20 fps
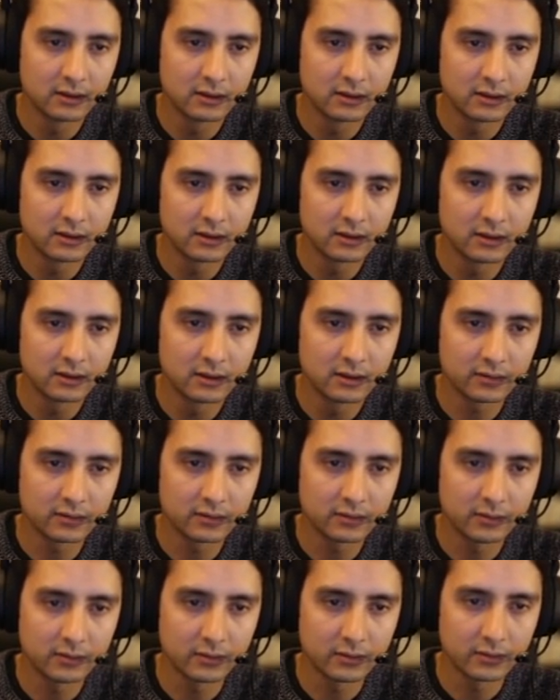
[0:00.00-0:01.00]

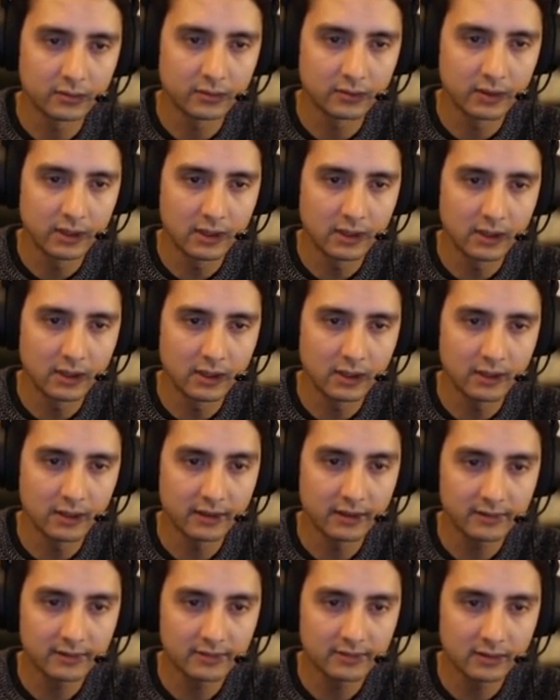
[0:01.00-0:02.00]
So here,
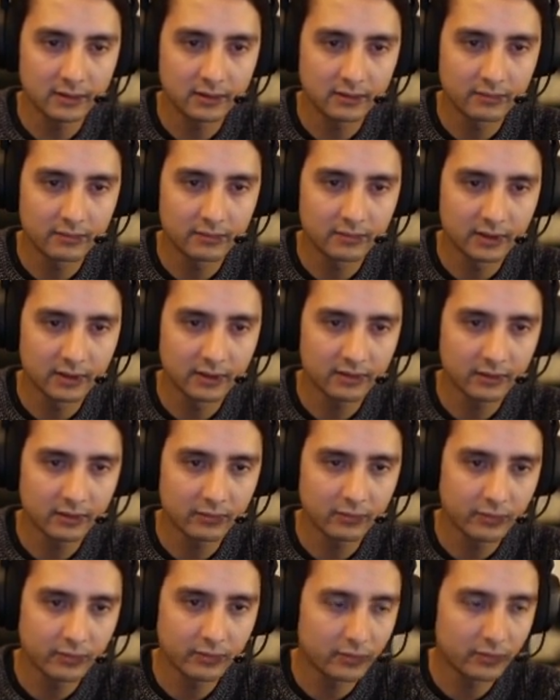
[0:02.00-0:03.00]
see, same
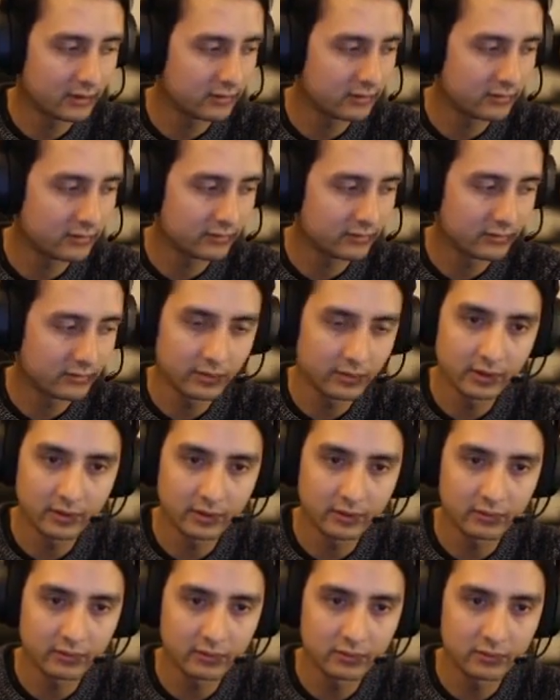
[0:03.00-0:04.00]
for his
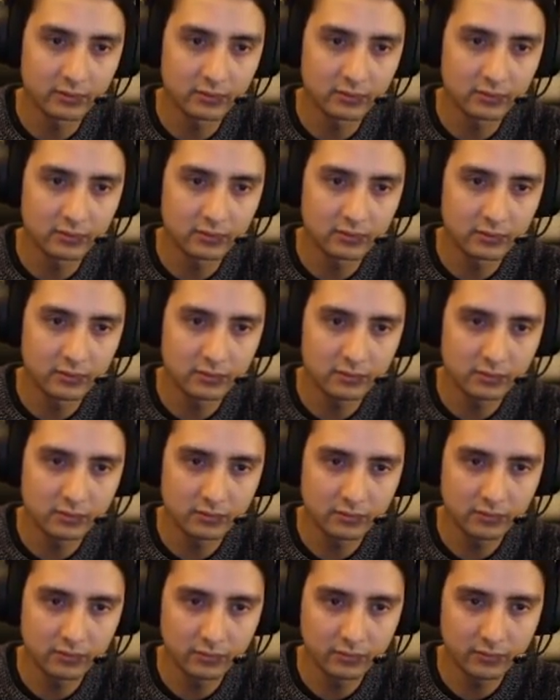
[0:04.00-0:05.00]

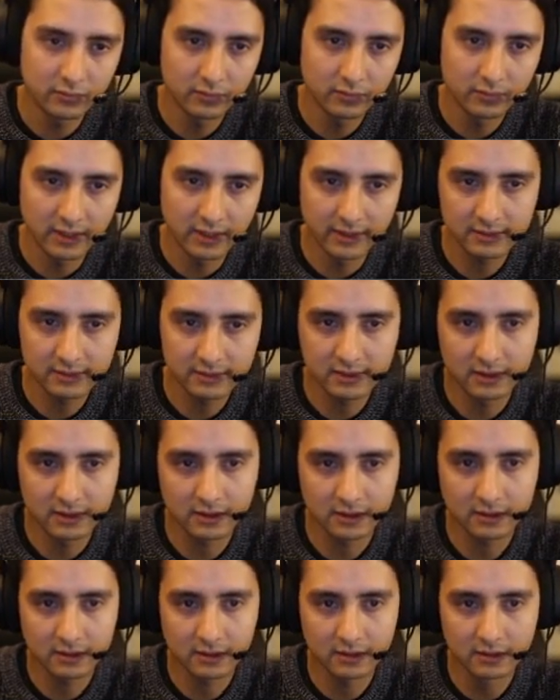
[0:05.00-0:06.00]
two legs here.
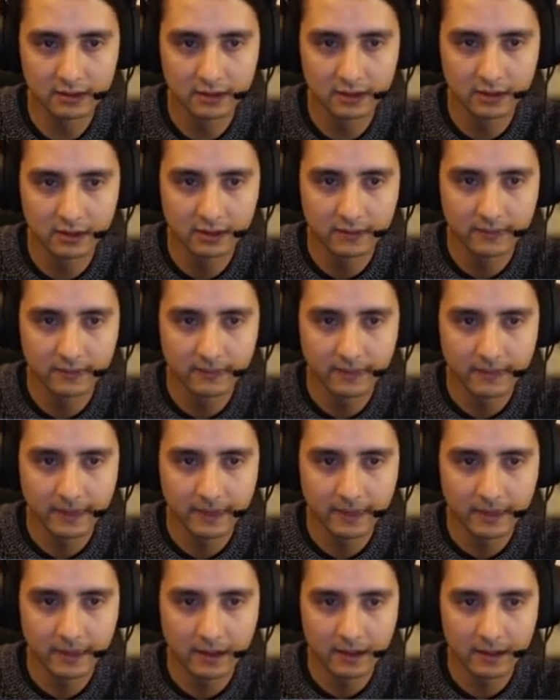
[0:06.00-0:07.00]

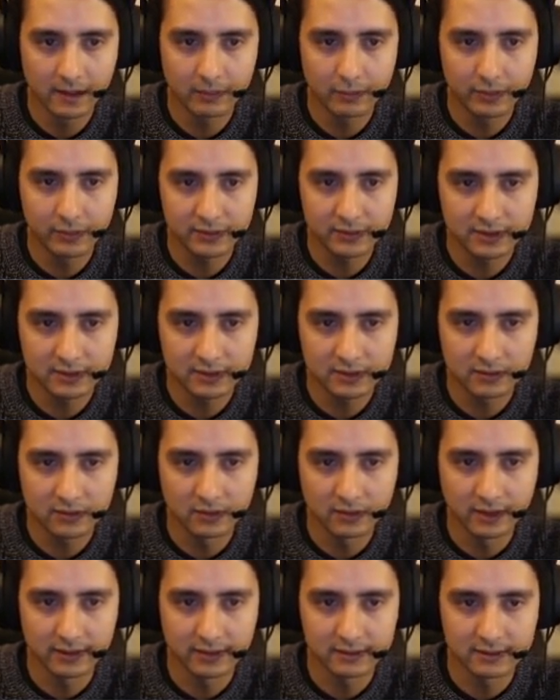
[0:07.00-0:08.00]
He puts his two
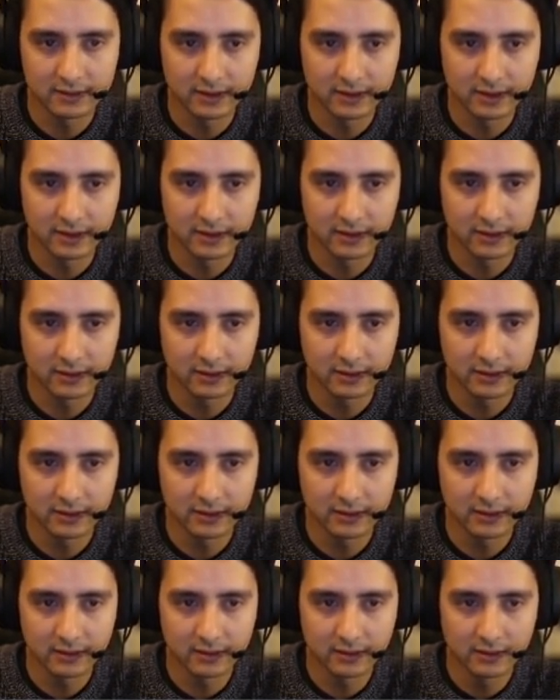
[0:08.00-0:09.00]
legs there.
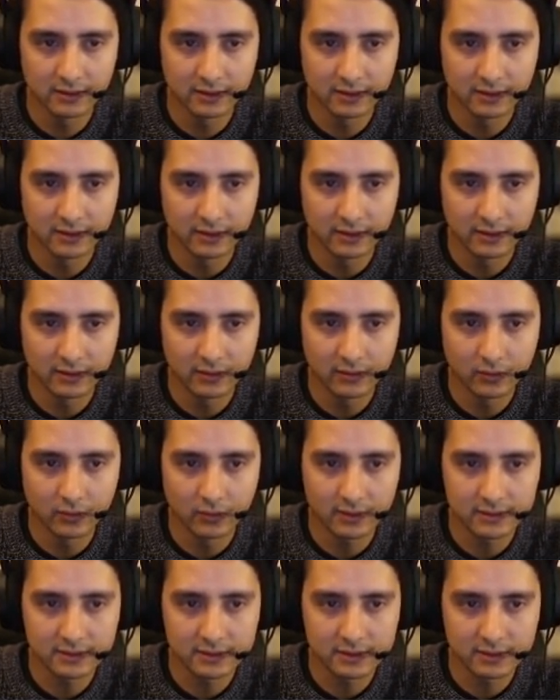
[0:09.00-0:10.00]

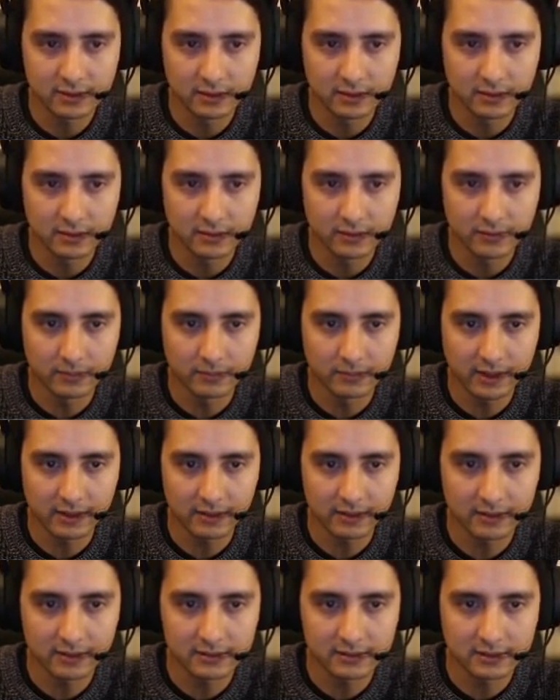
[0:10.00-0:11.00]
Once the back
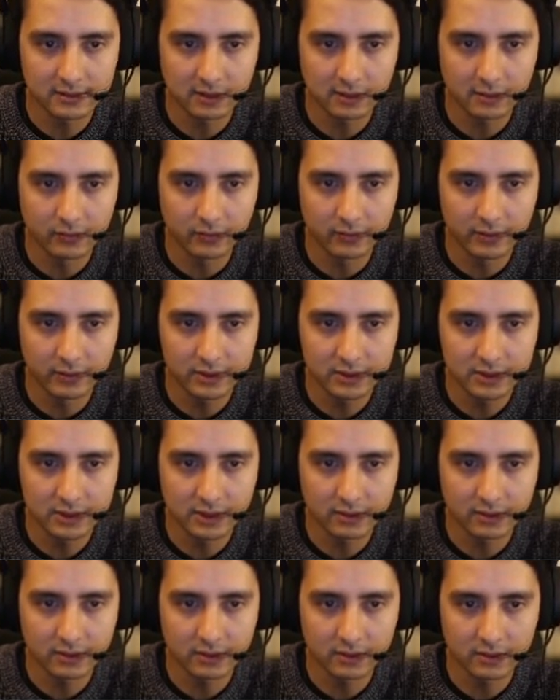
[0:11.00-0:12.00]
legs are reaching
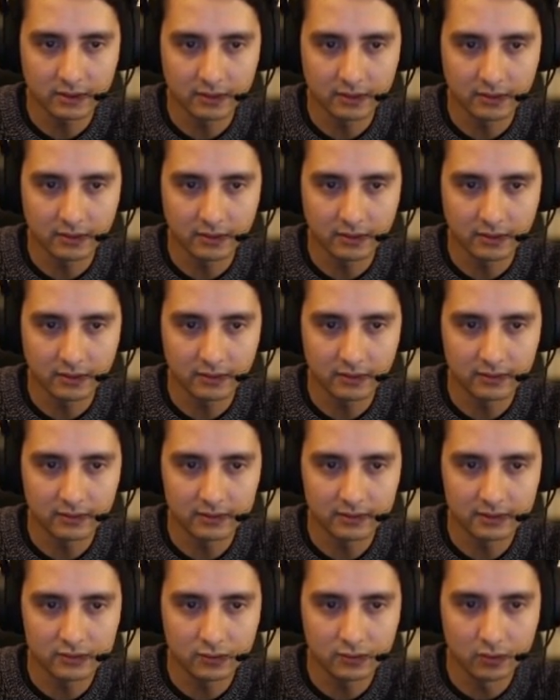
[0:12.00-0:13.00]

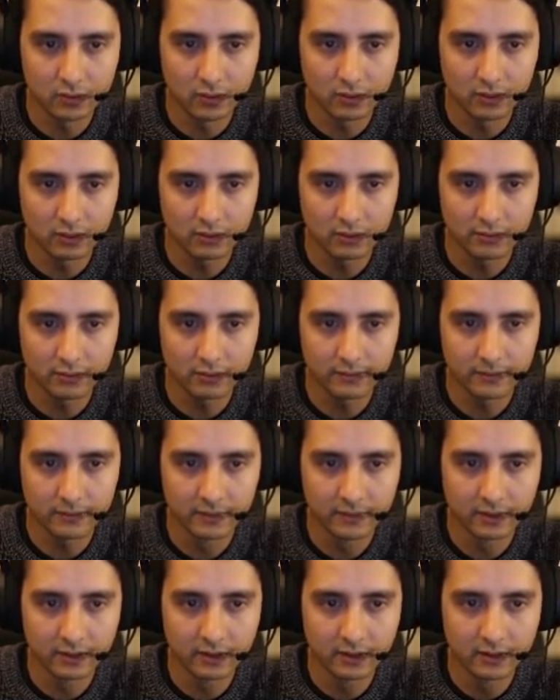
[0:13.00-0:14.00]
this wall,
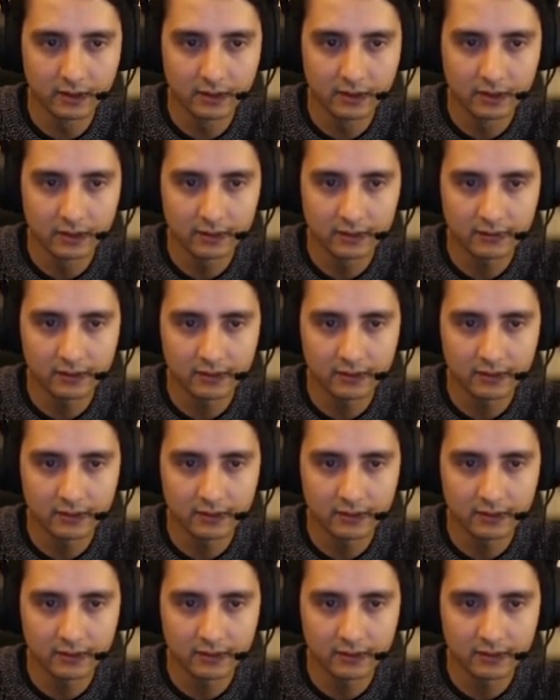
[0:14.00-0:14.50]
see,